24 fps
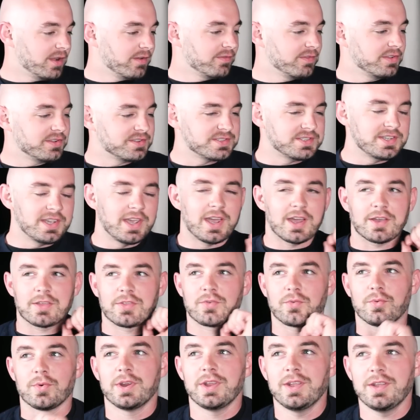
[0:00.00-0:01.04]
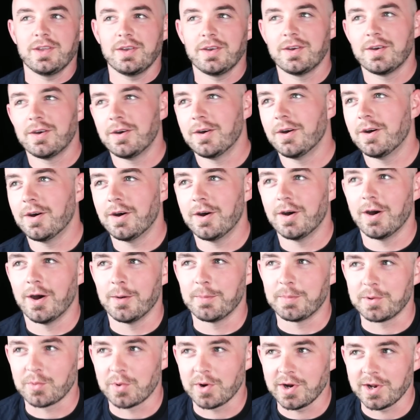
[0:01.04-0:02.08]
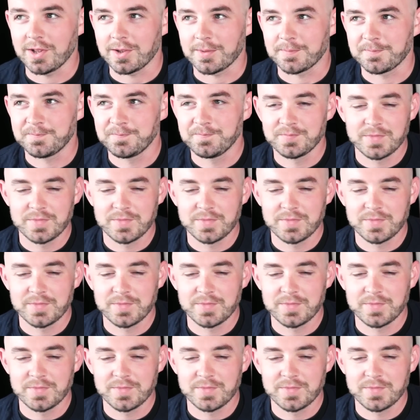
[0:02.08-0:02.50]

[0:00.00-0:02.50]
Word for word: have this Yak 9 up and running.